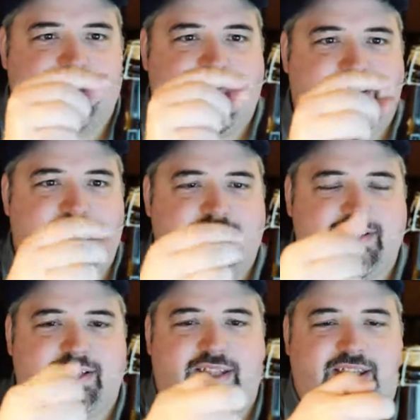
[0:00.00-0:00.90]
yeah, it's
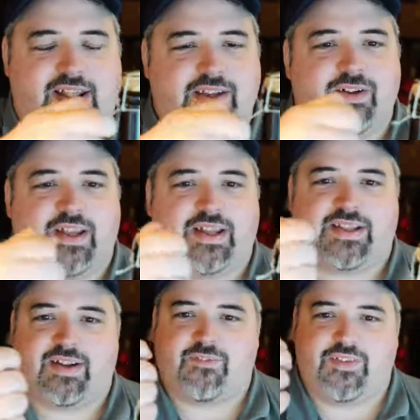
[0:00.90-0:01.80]
like that, you know, like
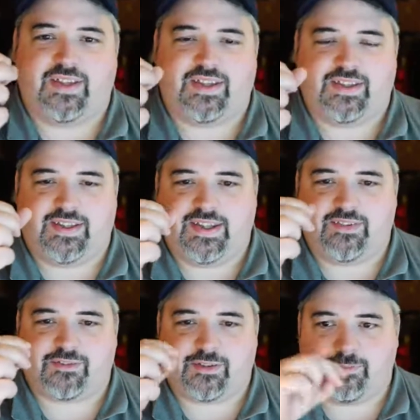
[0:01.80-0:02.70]
that feeling you
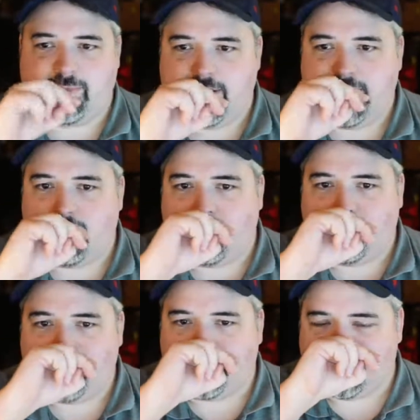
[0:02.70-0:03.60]
get from
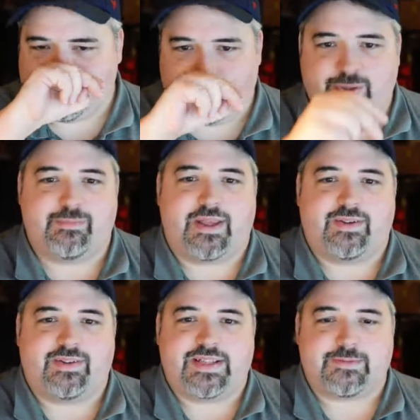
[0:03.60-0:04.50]
old corroded
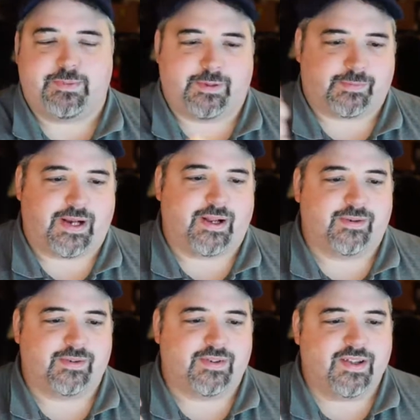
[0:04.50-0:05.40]
metal that's been
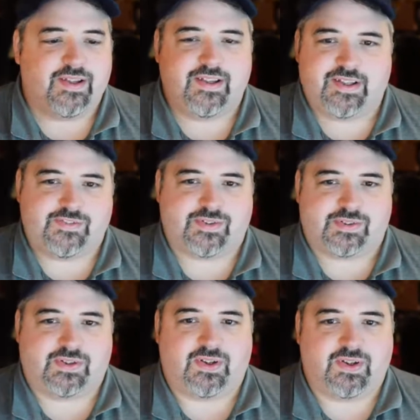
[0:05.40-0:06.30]
around for a
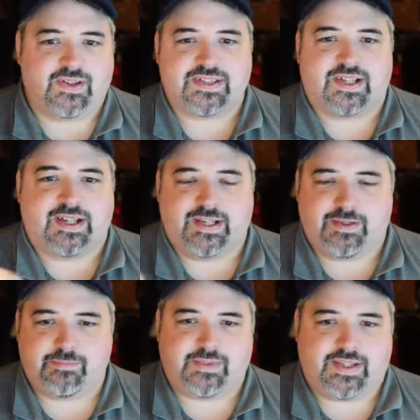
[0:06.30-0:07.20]
long
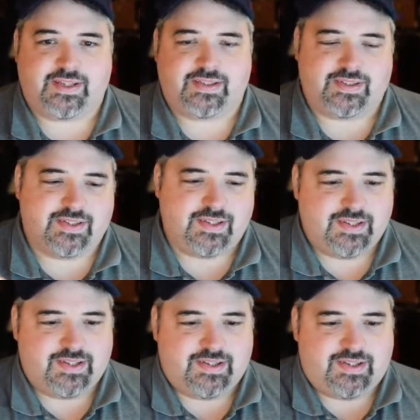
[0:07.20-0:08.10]
time. Like, uh,
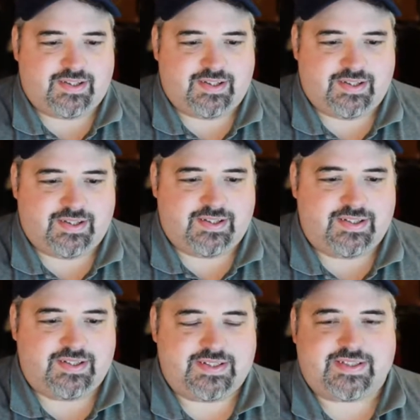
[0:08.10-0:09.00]
uh,
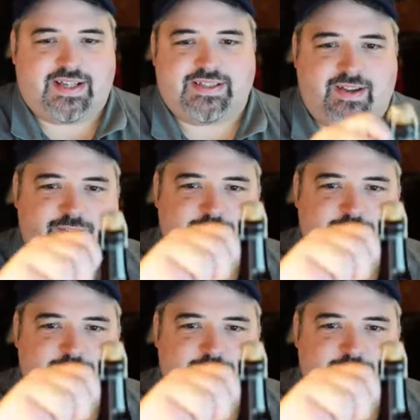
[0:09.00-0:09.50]
it's got that